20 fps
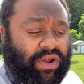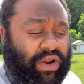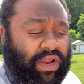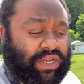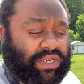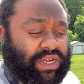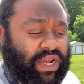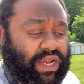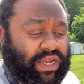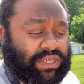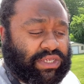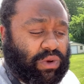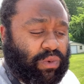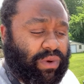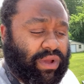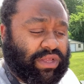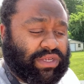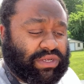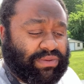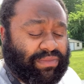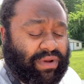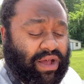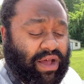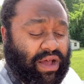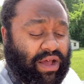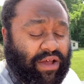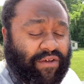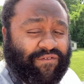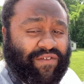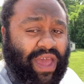in a chance to win some
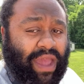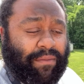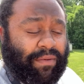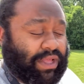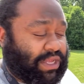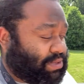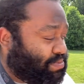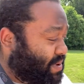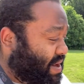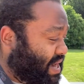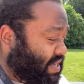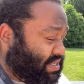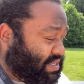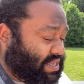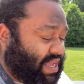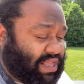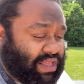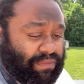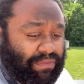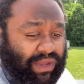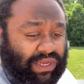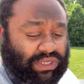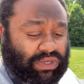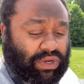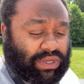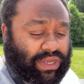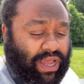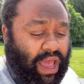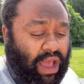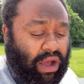uh, fabulous prizes like the mystery
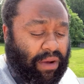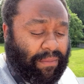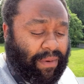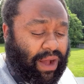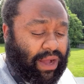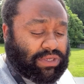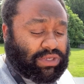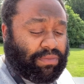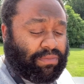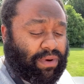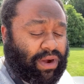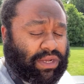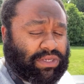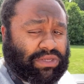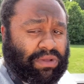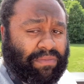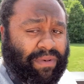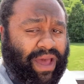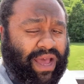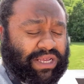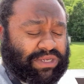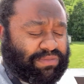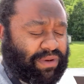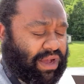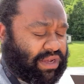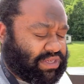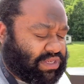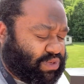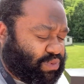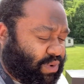tackle box or monster bass
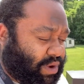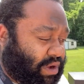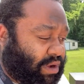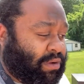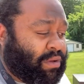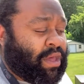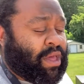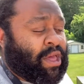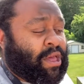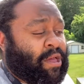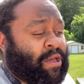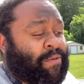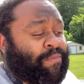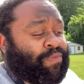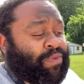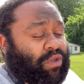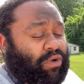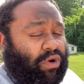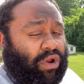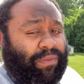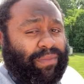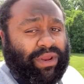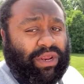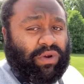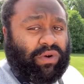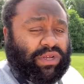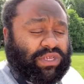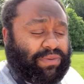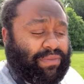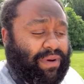box as well. Going to be
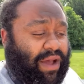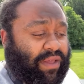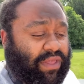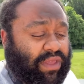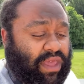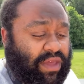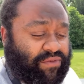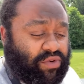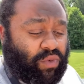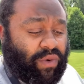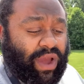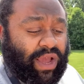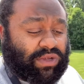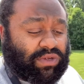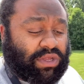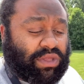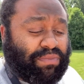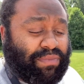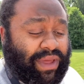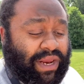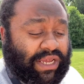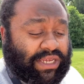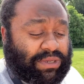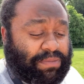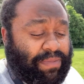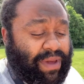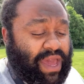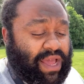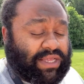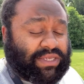doing some other giveaways with Menace
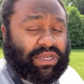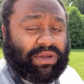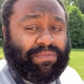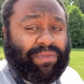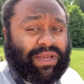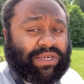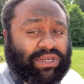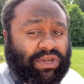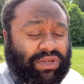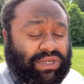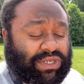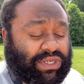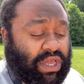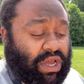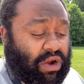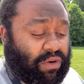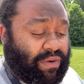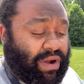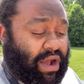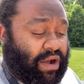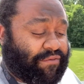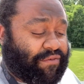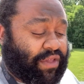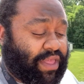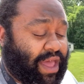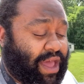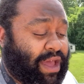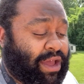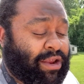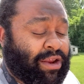Bait, so make sure you stick around for
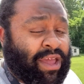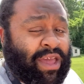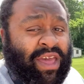that.